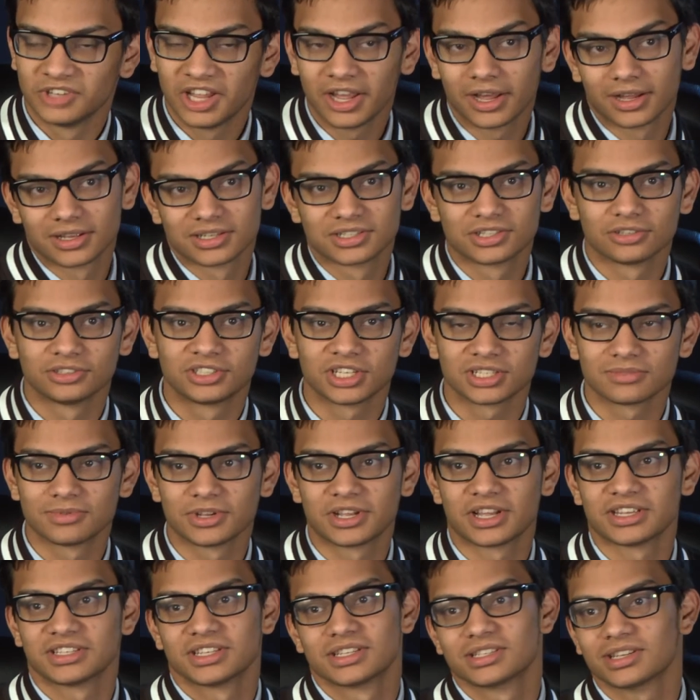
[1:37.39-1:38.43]
Yeah, so just
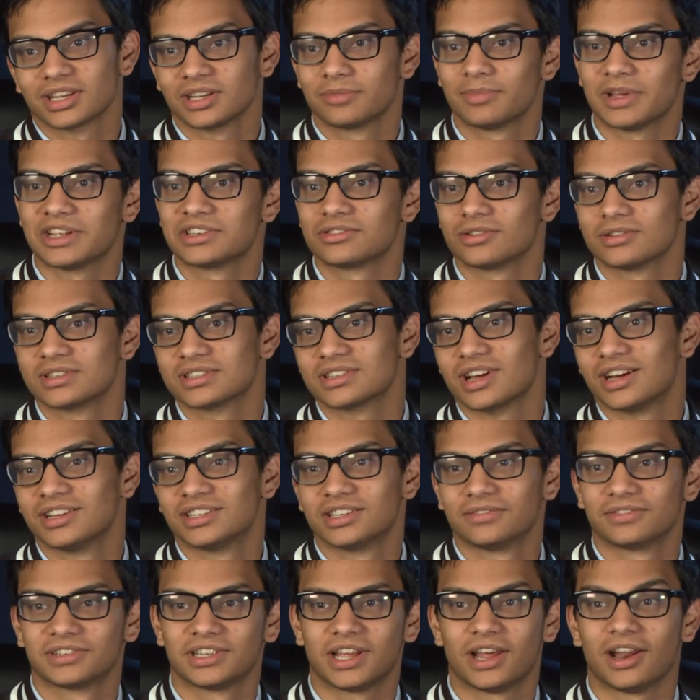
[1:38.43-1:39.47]
because it's like based on
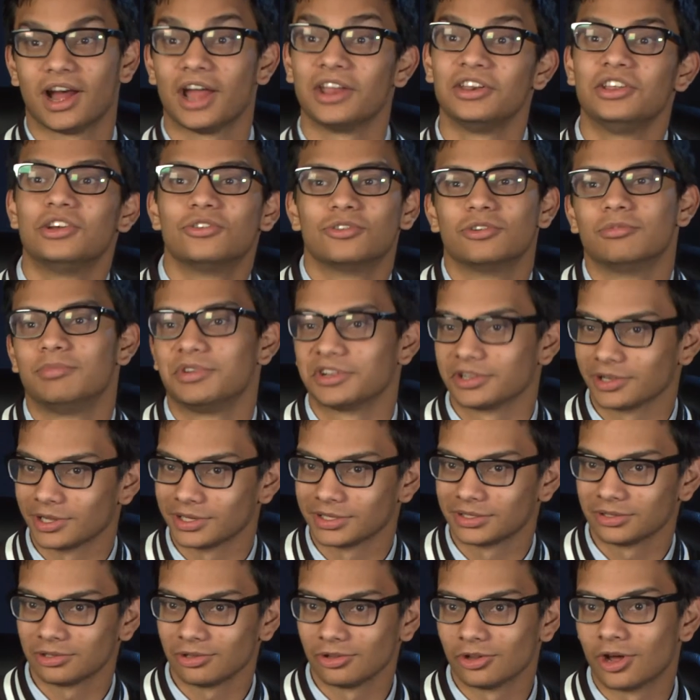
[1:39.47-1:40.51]
scientific data, I knew it would be
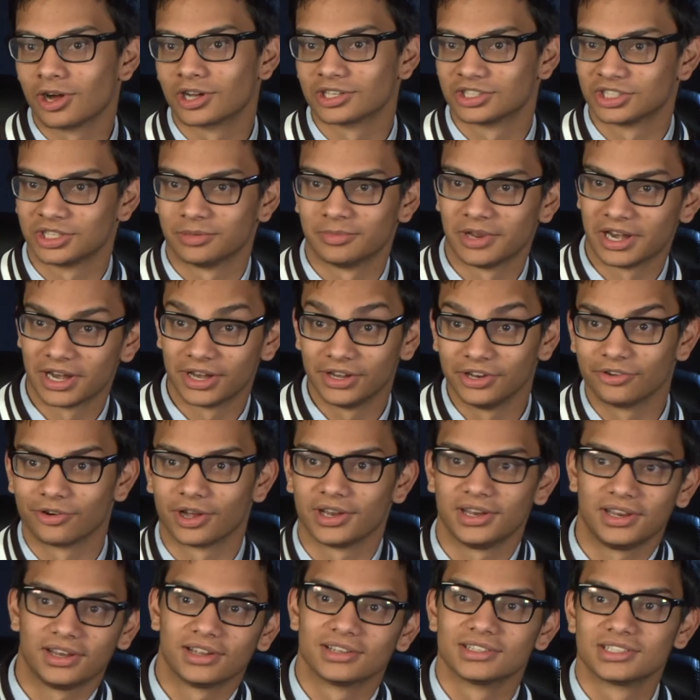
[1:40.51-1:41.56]
like long-term, and I knew
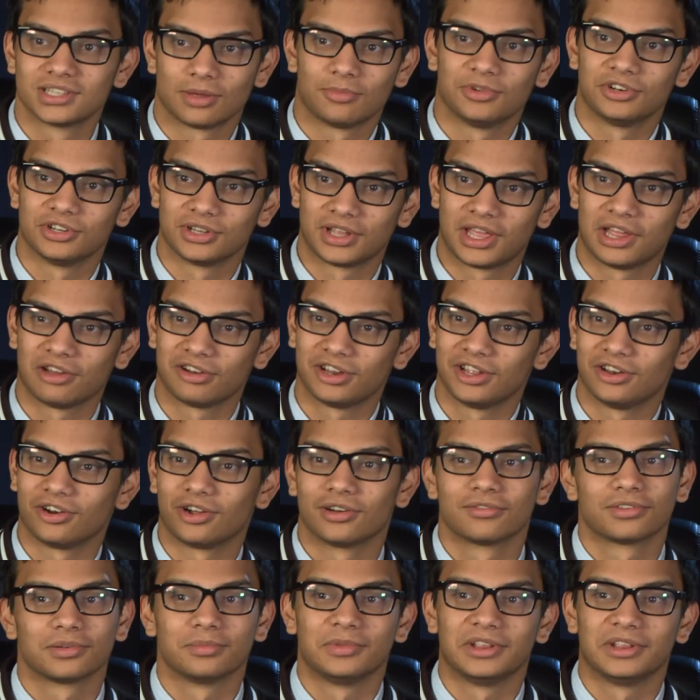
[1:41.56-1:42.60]
I needed someone to carry it
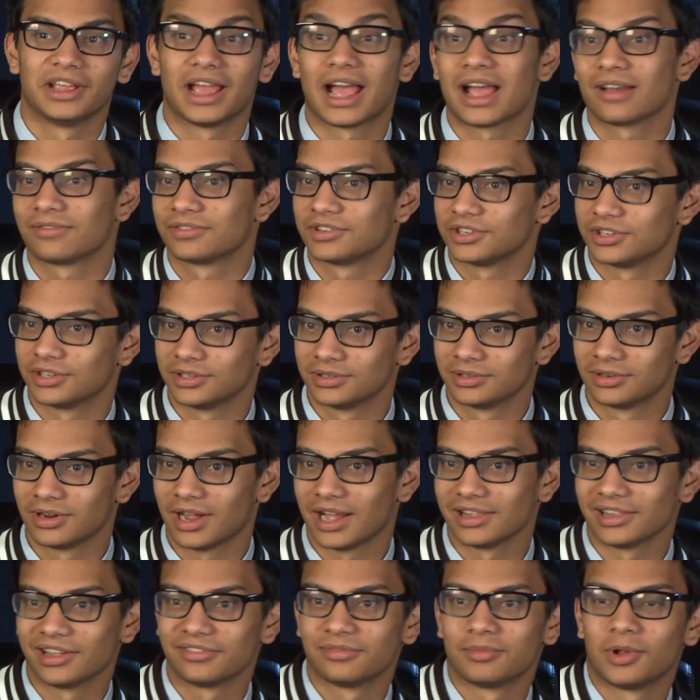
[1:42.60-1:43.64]
on for me after
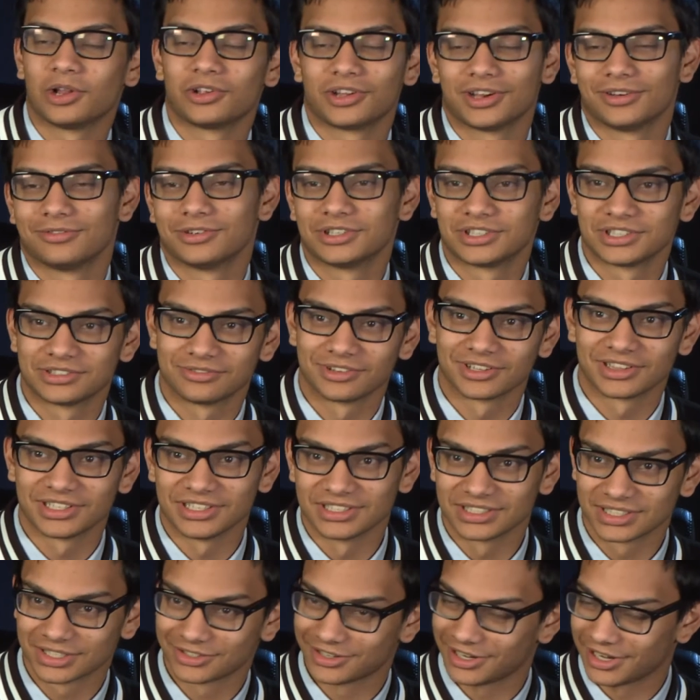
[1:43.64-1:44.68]
I left Mulgrave, which is what
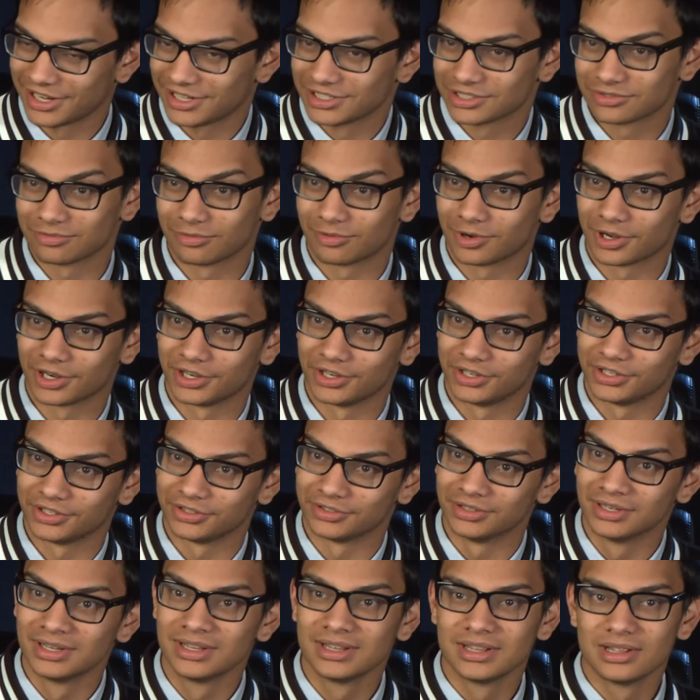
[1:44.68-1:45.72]
these grade 8s want to
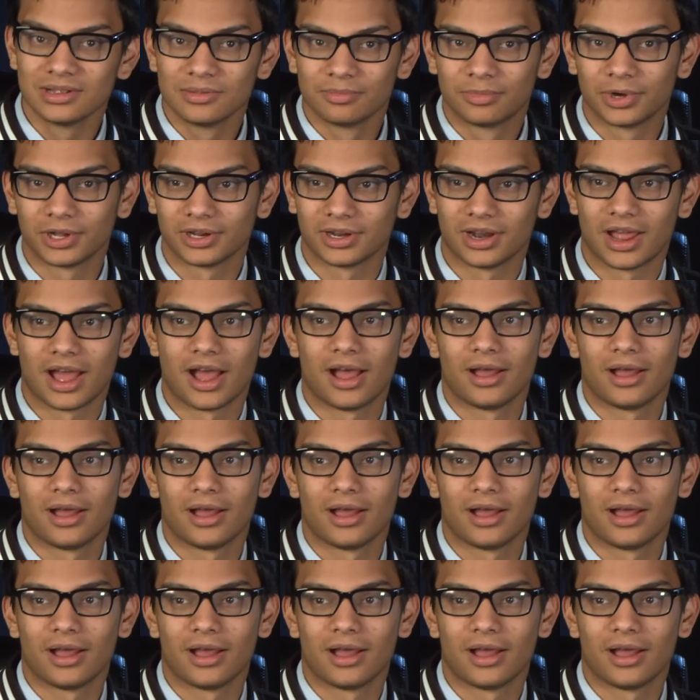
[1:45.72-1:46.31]
do. But